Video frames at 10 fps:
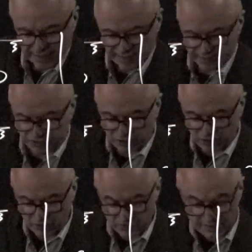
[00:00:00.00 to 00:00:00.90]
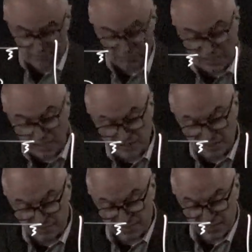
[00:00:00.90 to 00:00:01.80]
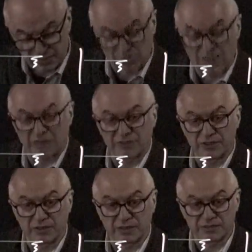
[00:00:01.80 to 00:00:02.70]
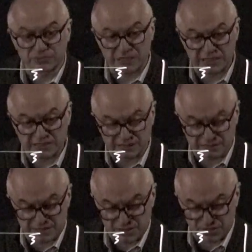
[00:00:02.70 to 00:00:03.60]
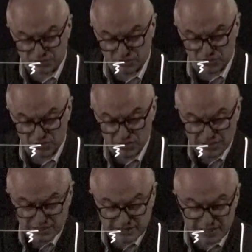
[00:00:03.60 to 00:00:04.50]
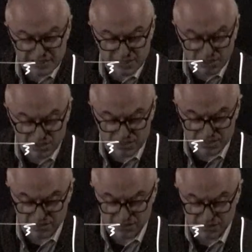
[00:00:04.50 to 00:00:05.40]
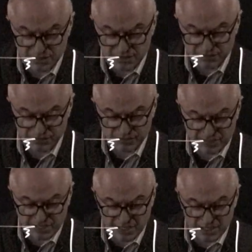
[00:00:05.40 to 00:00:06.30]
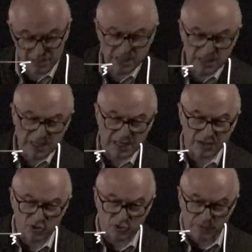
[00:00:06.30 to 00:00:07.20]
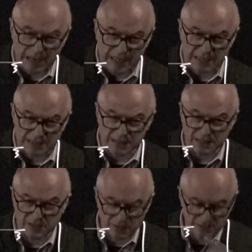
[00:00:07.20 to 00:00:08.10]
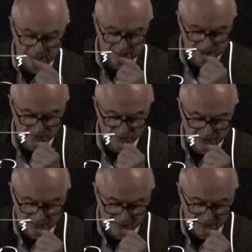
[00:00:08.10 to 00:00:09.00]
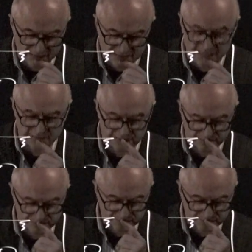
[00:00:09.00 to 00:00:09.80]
And so blood comes into the alveolus, releases the CO2, takes the oxygen from the air, and goes back and circulates through the arterial system.